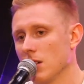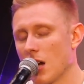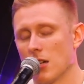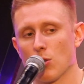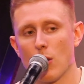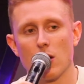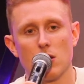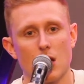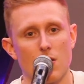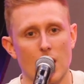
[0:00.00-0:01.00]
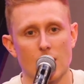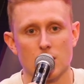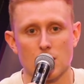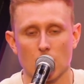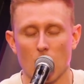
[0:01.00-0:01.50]
Okay, so when you say
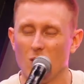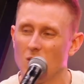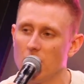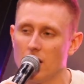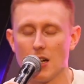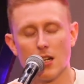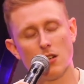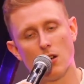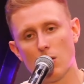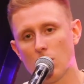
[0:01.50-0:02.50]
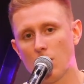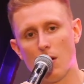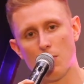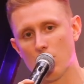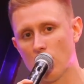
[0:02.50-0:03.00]
relationships, they go, I'm
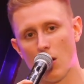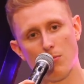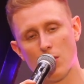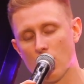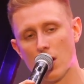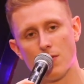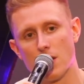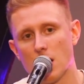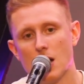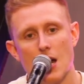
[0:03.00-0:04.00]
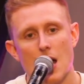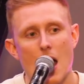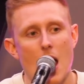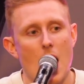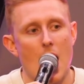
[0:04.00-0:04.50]
not ready for that.
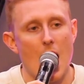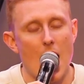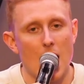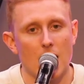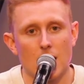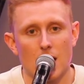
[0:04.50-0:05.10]
Any